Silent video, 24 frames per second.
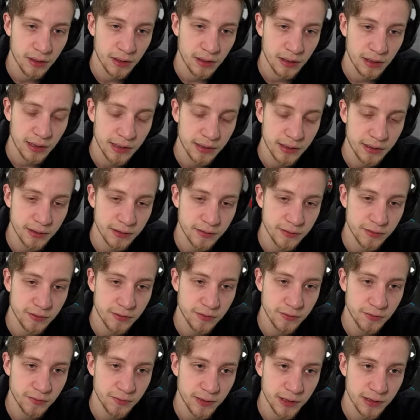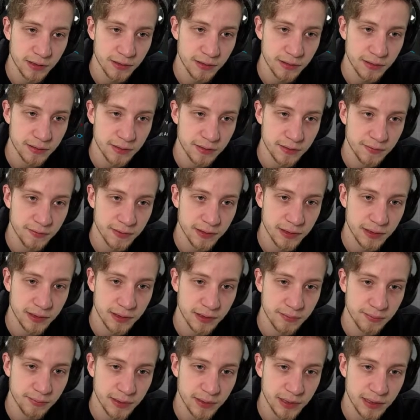And this do once
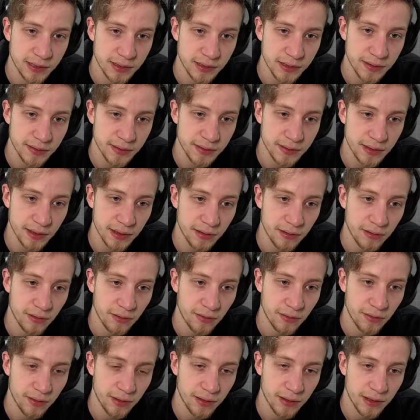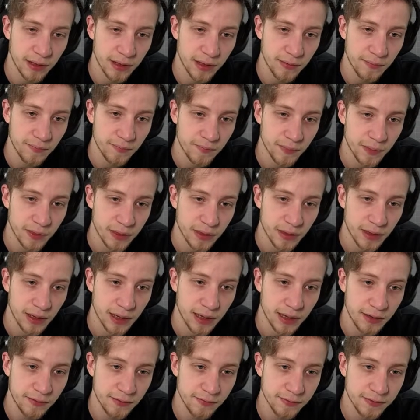will be reset only
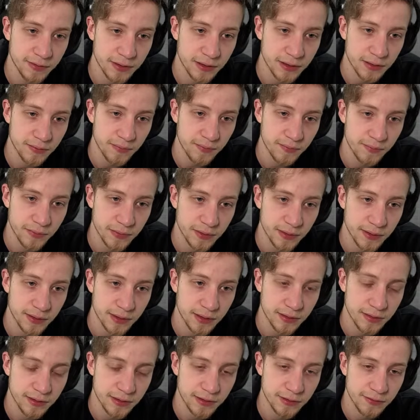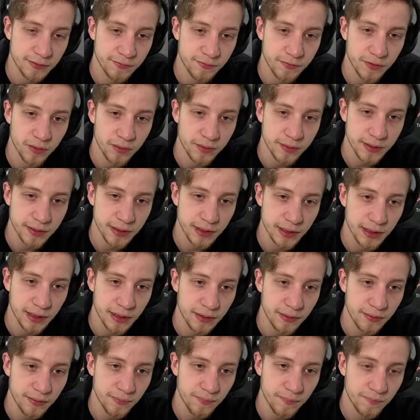after this is false
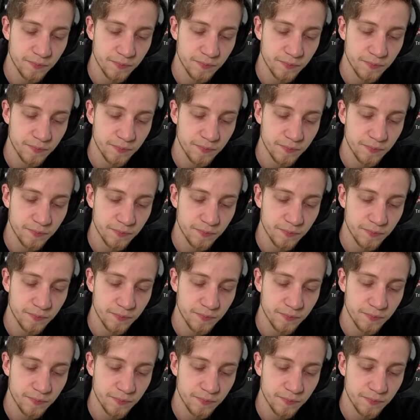again.